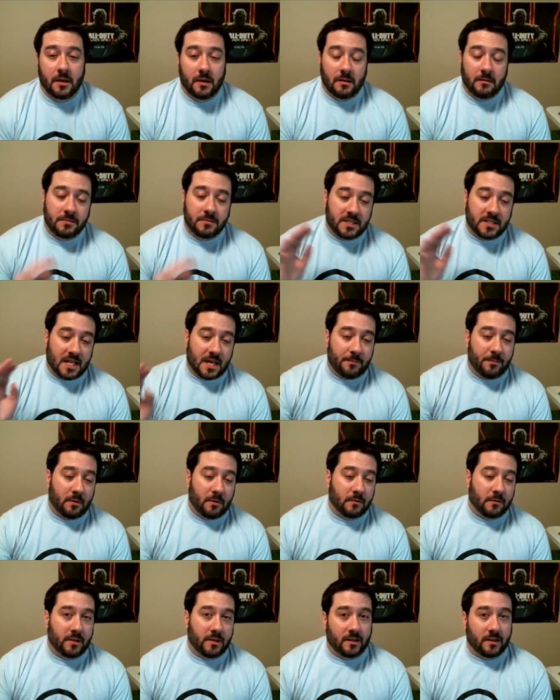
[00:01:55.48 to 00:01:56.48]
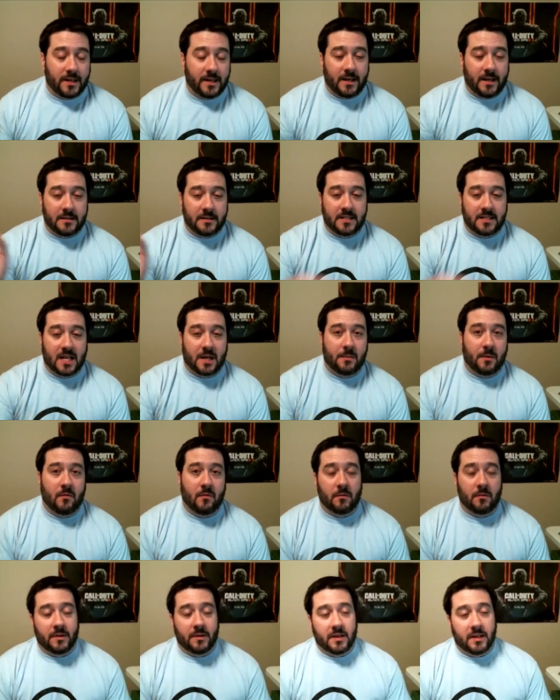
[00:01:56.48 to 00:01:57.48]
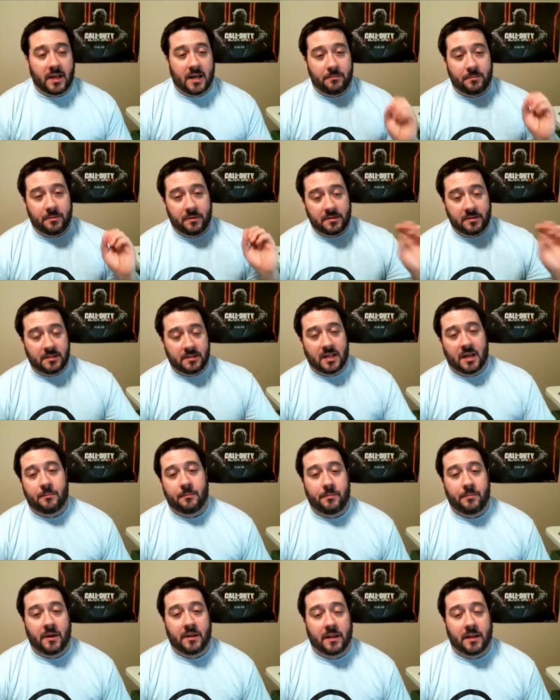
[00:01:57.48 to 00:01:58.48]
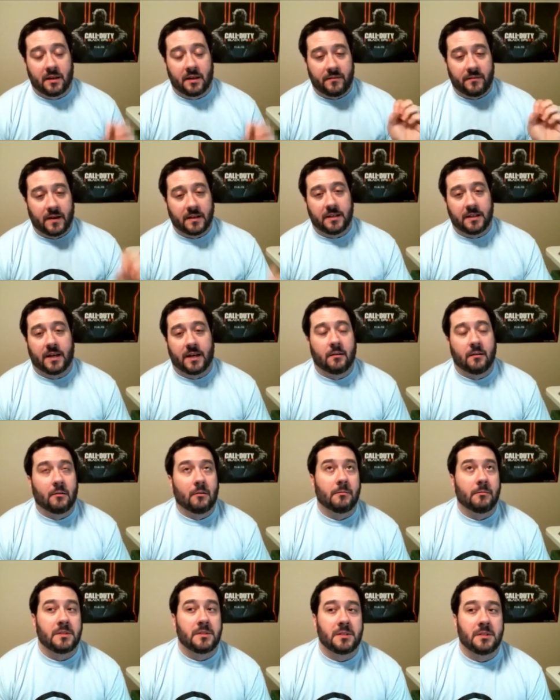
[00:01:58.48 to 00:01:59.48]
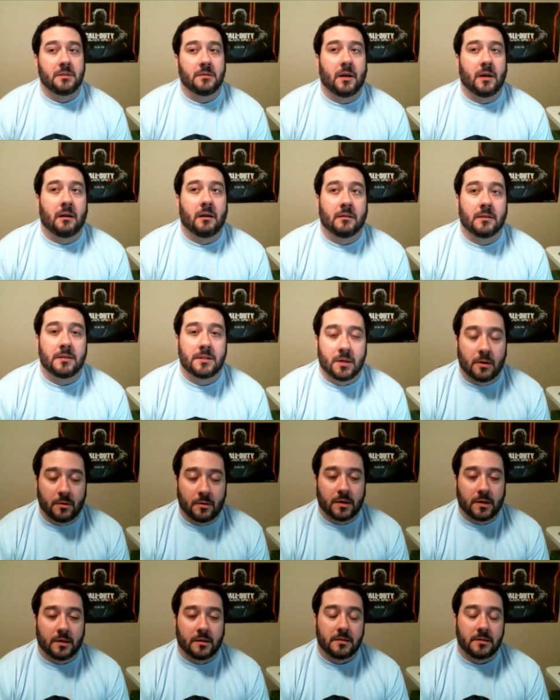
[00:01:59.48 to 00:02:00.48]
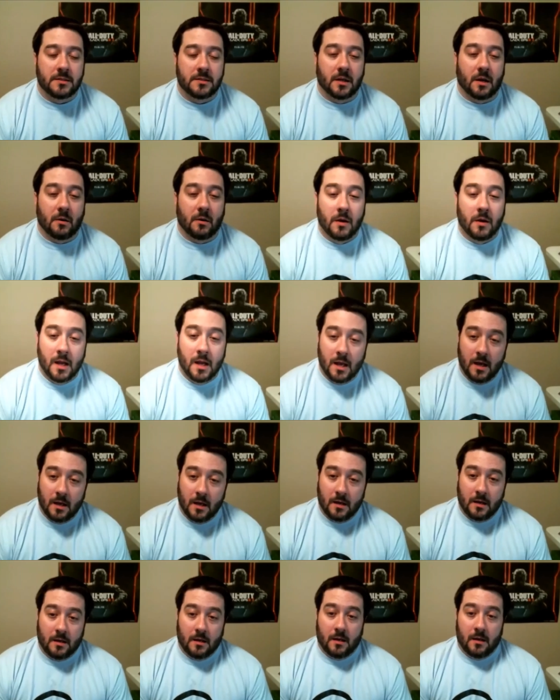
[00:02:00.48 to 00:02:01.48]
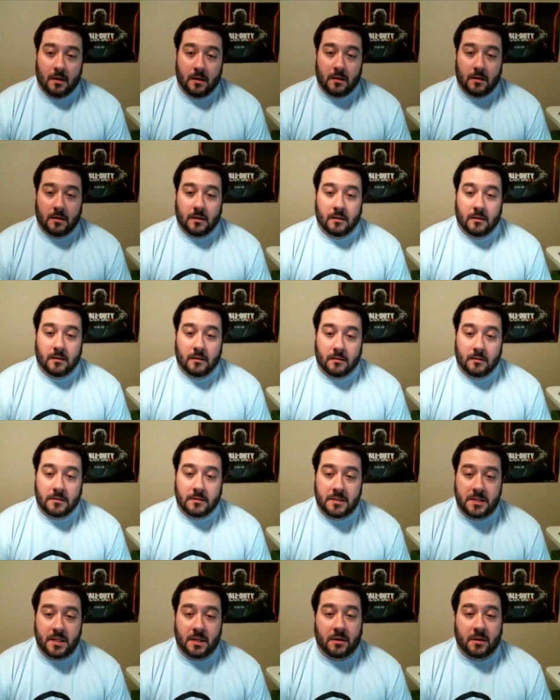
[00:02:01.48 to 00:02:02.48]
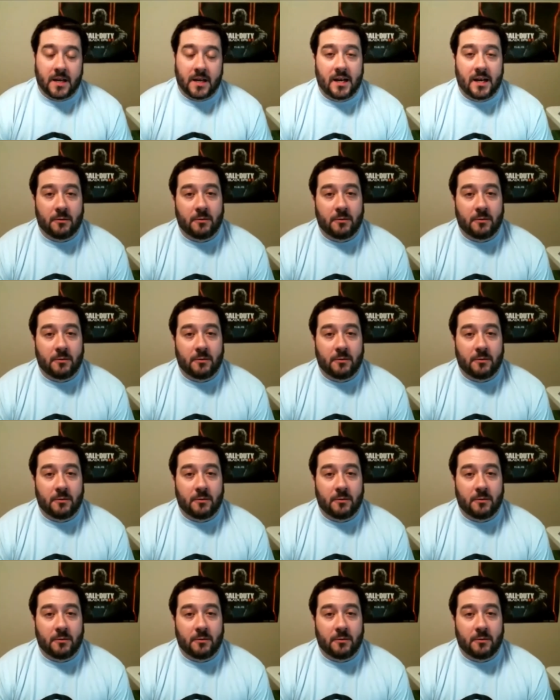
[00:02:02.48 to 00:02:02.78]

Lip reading: stop over in Atlanta, stop over in Minneapolis, and then I finally got home to Arizona. So, still kind of